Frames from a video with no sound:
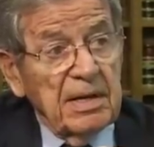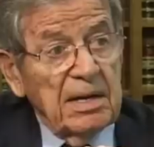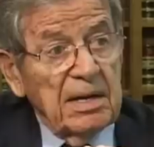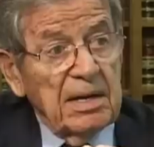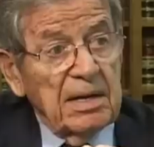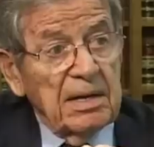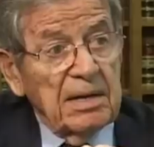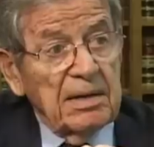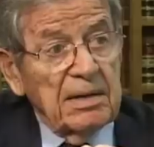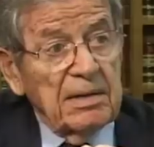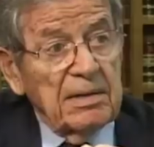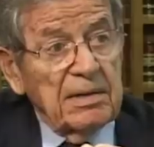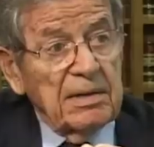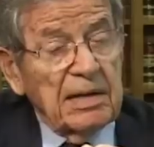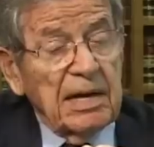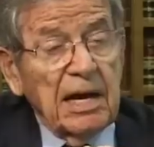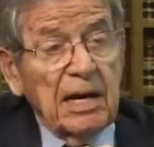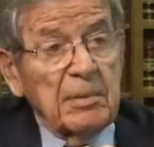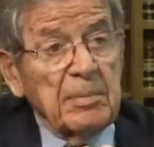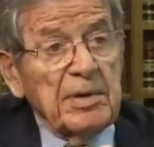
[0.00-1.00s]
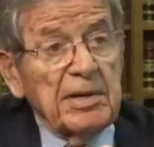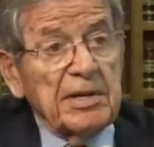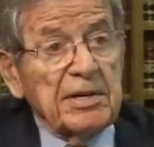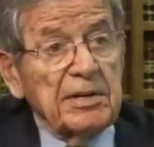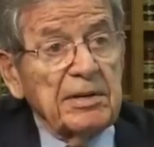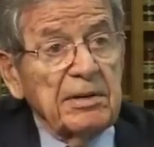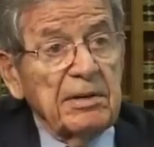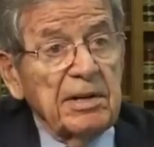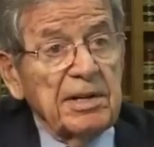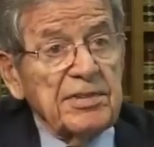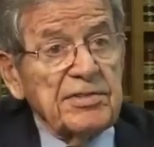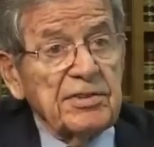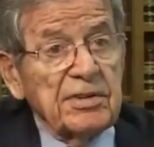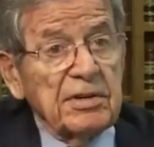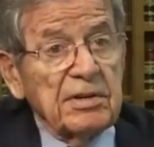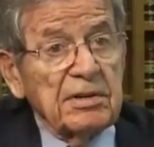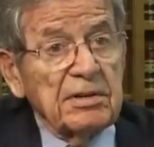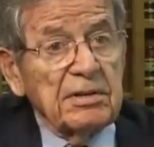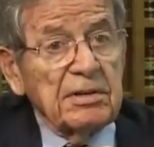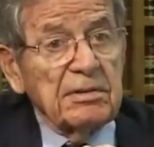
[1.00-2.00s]
and you got to be a good
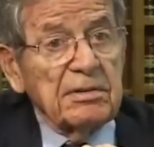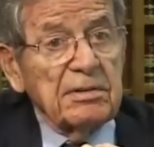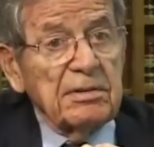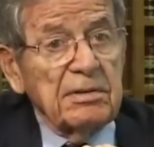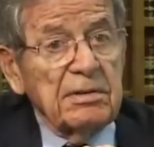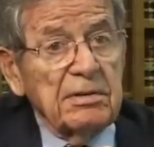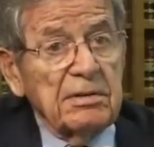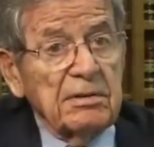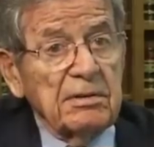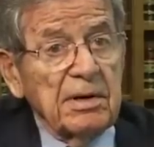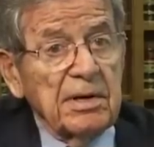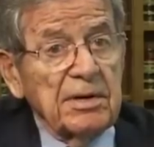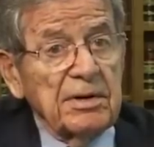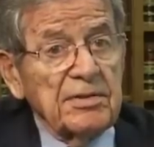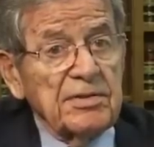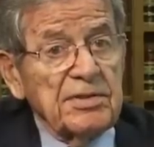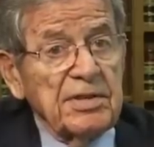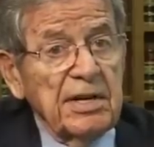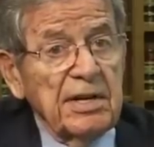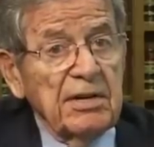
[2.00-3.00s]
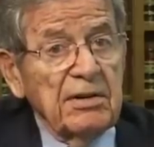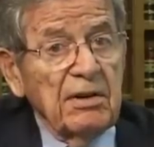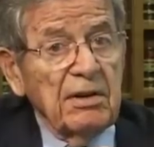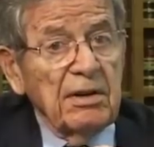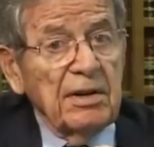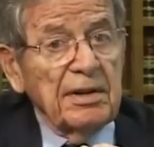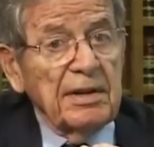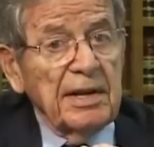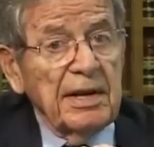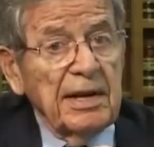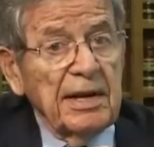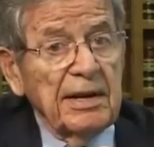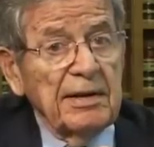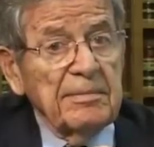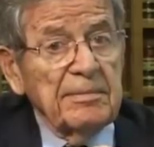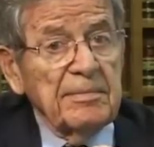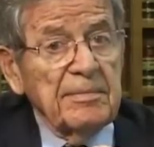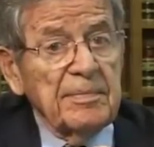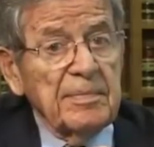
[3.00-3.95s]
listener to to understand all of that